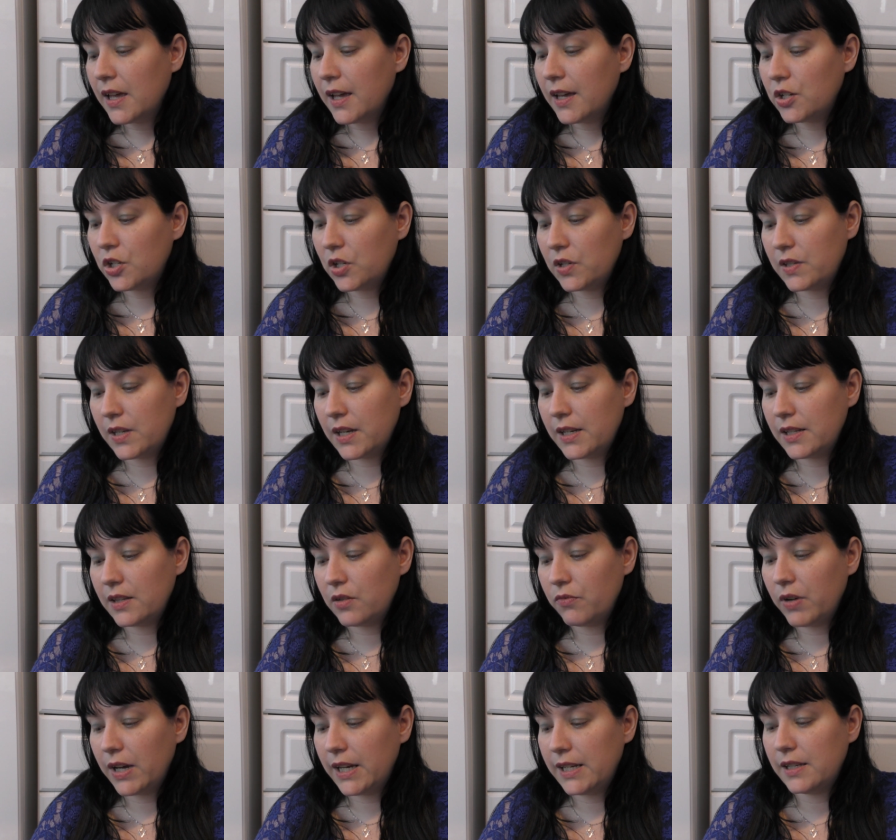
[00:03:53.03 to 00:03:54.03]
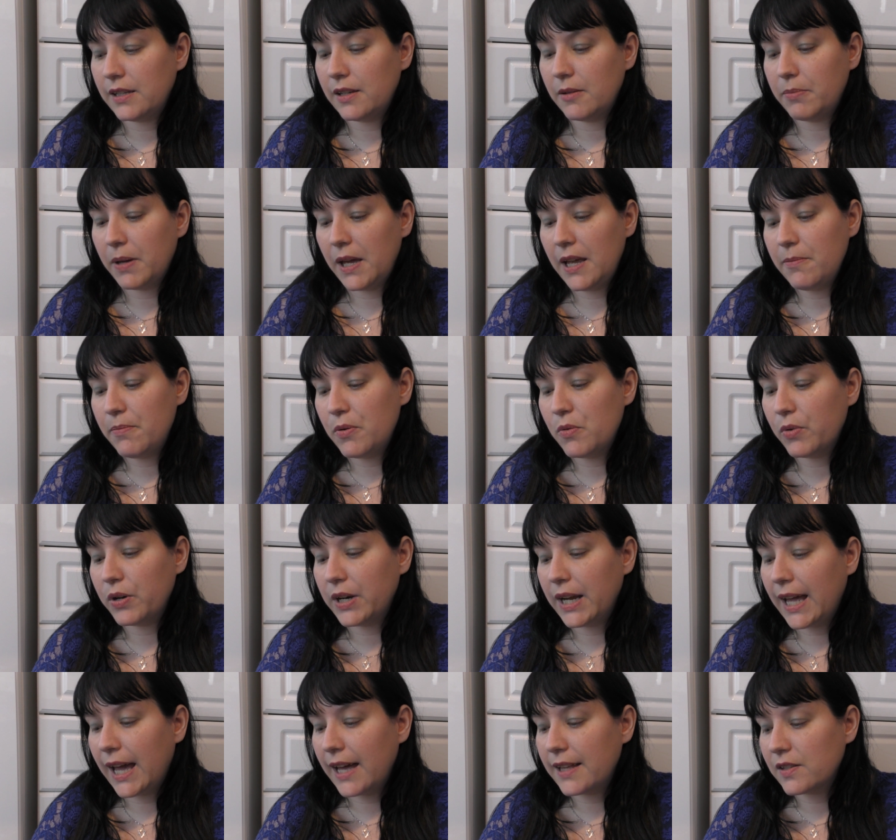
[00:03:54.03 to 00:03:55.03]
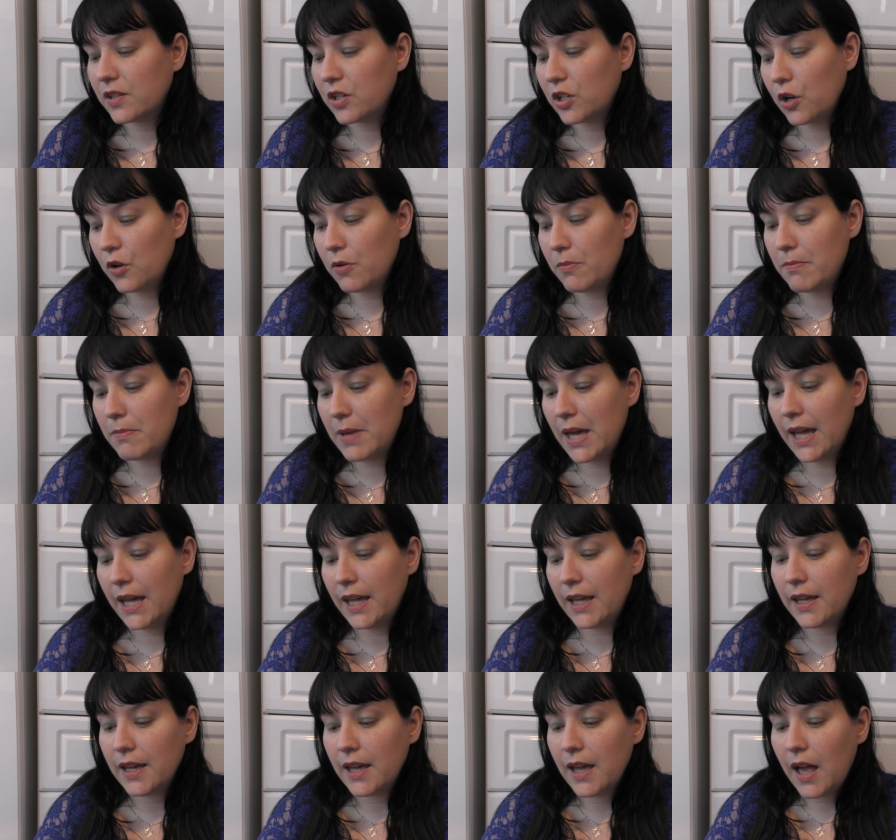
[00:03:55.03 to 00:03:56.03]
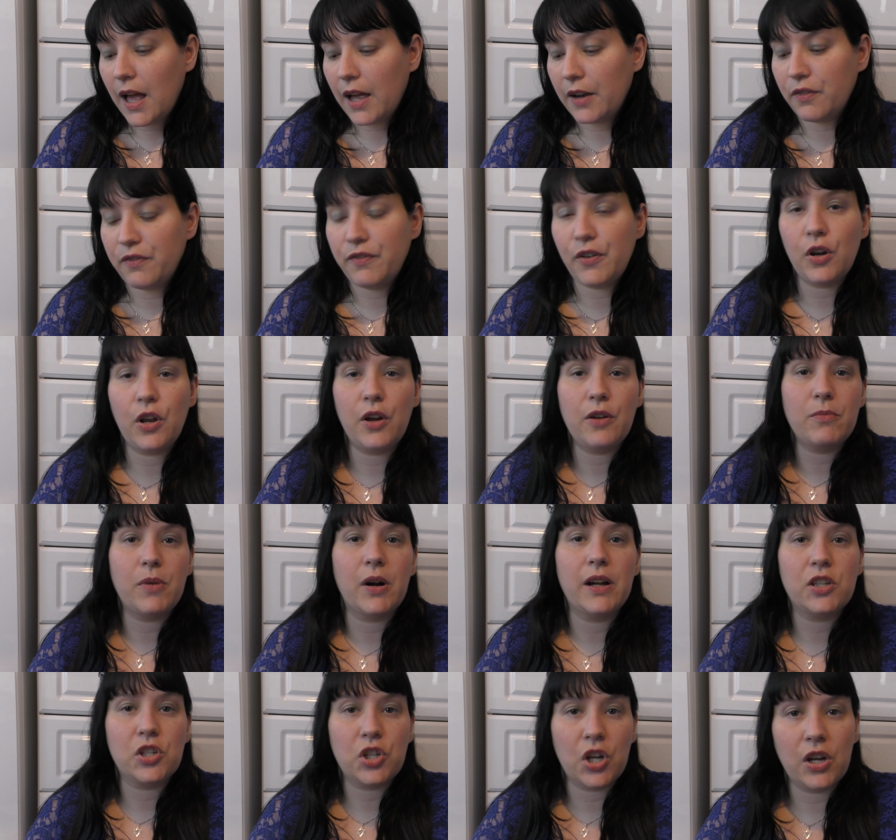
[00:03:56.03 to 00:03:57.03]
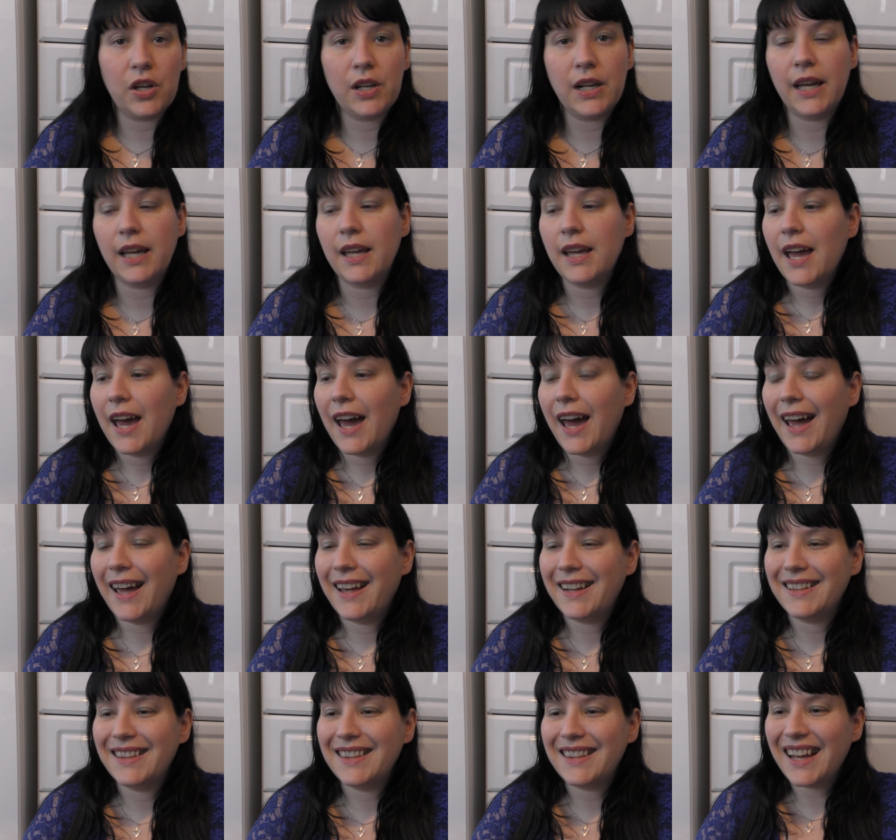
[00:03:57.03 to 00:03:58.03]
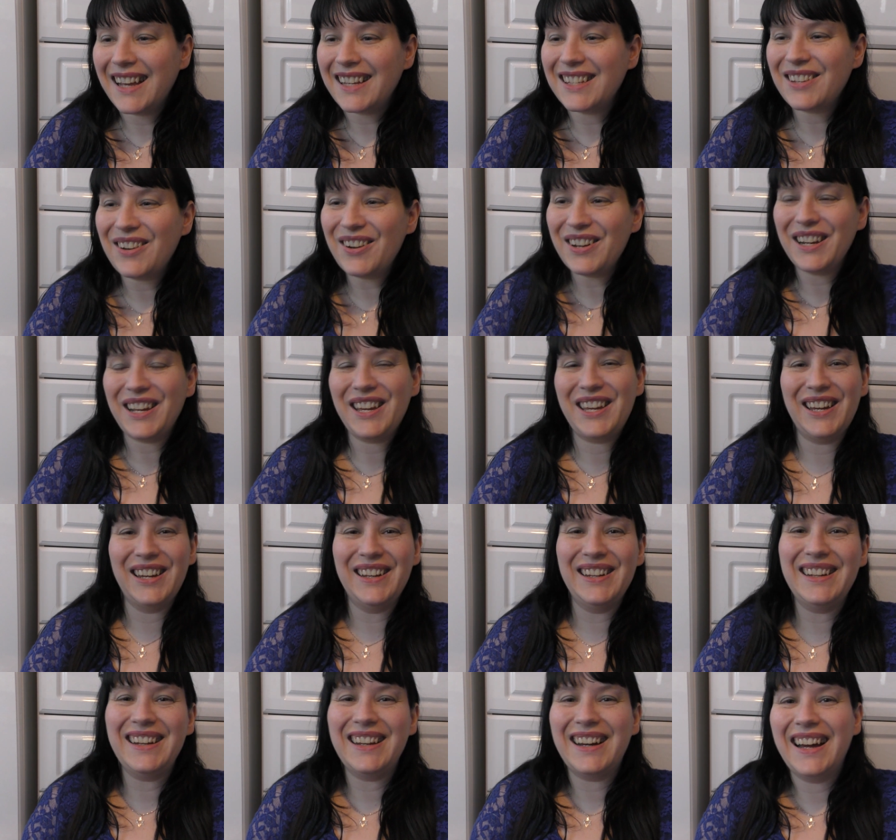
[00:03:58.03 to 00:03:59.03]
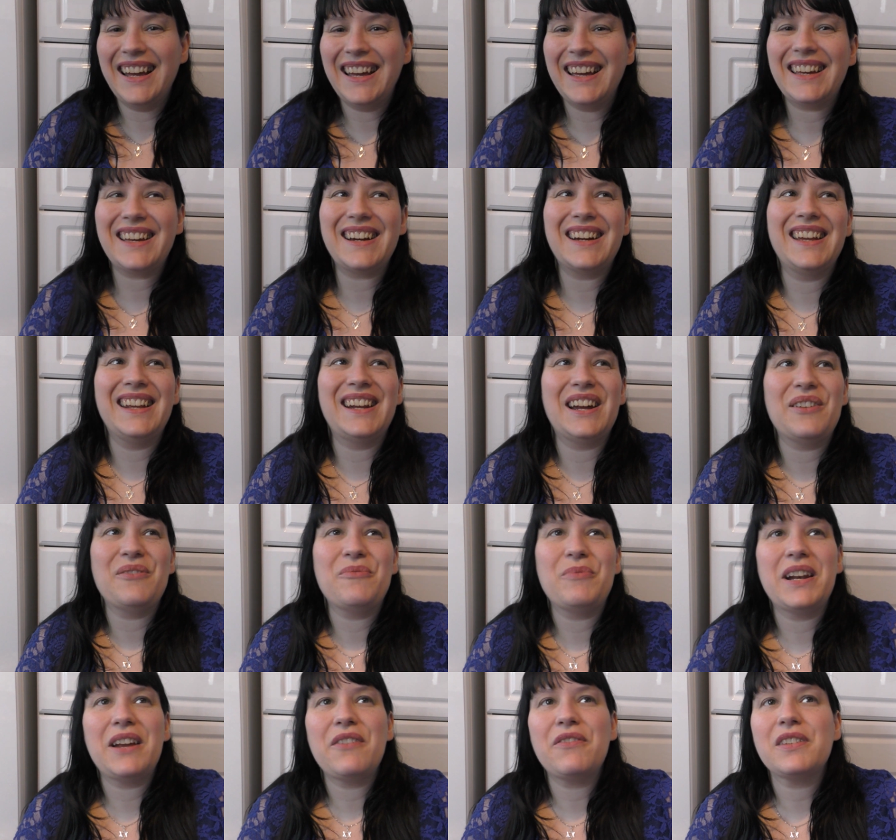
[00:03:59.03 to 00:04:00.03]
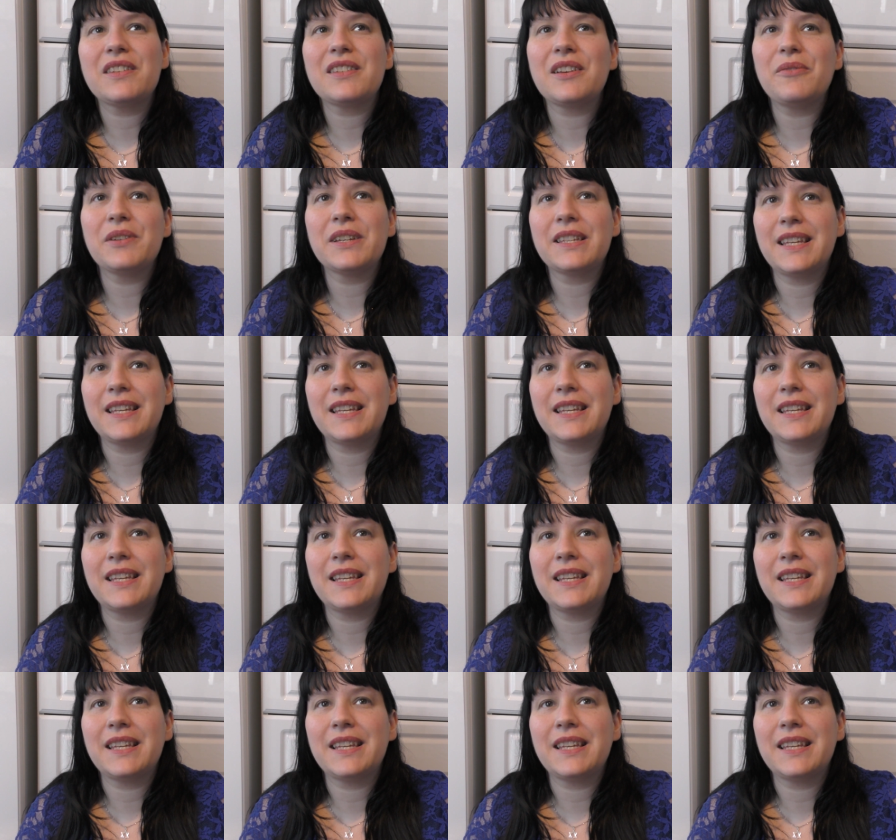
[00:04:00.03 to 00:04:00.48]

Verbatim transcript: She said in the reading that people want to get to know me and follow my journey. And that's kind of cute. Like, you know, whenever someone